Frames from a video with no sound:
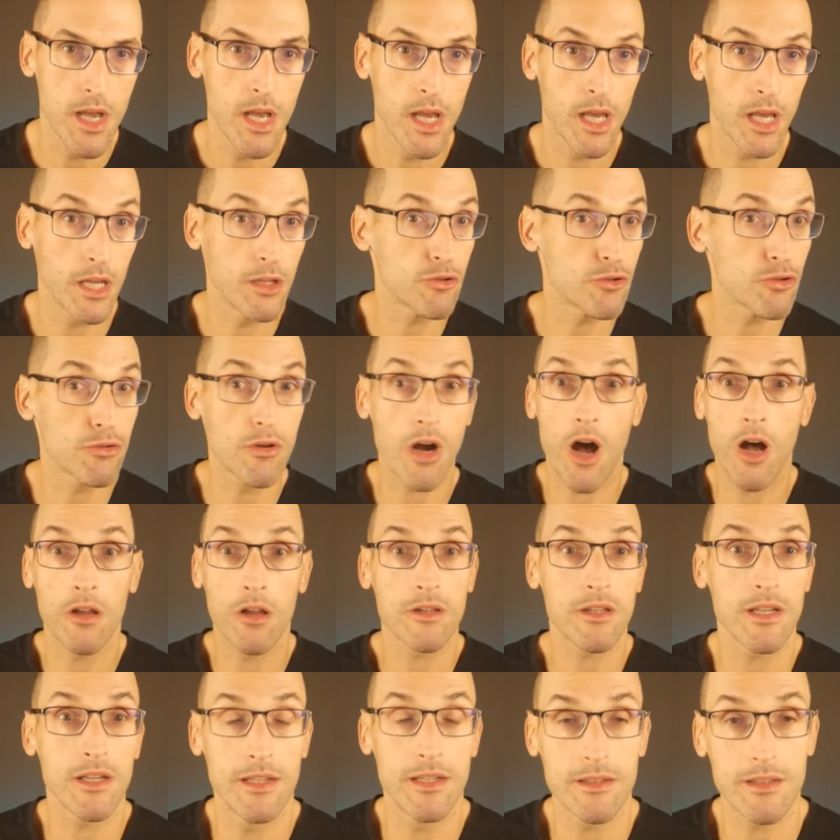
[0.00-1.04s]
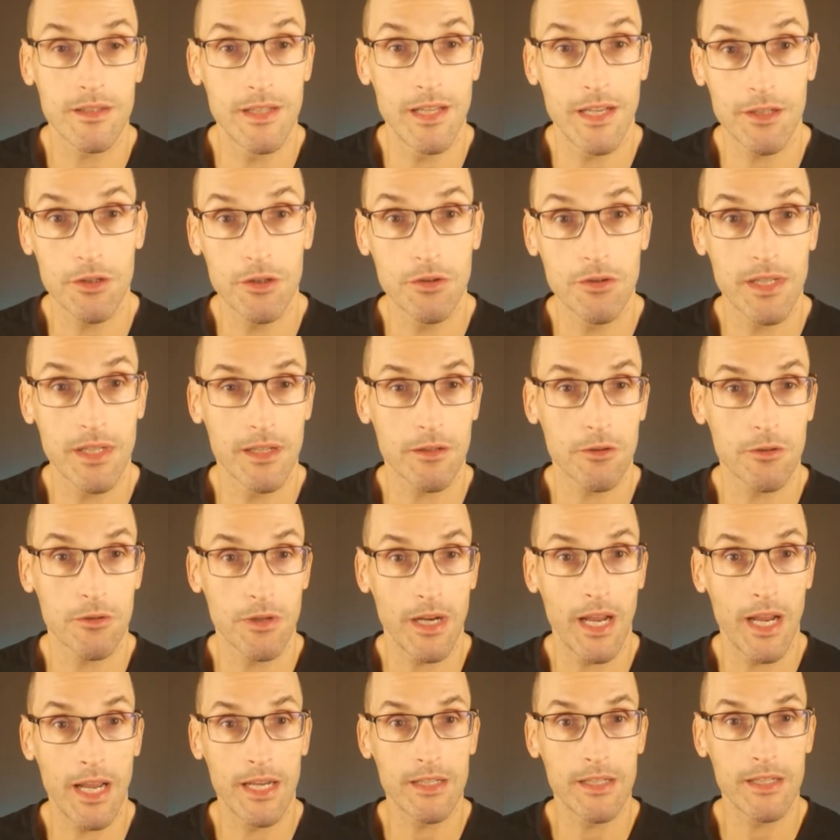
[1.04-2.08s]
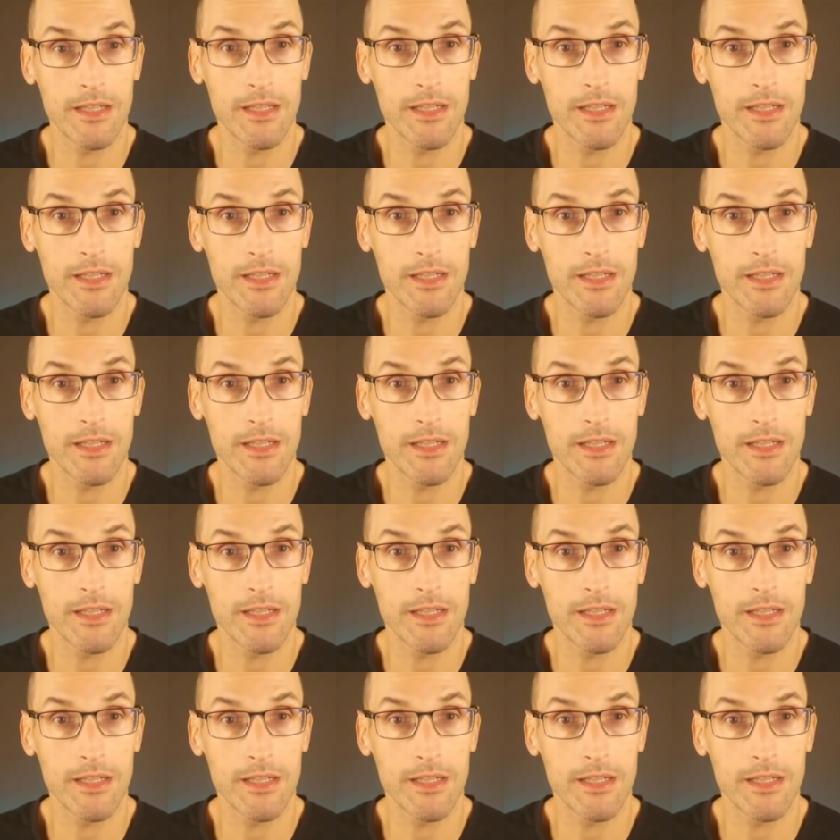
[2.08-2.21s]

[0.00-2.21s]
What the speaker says: into content that you can create,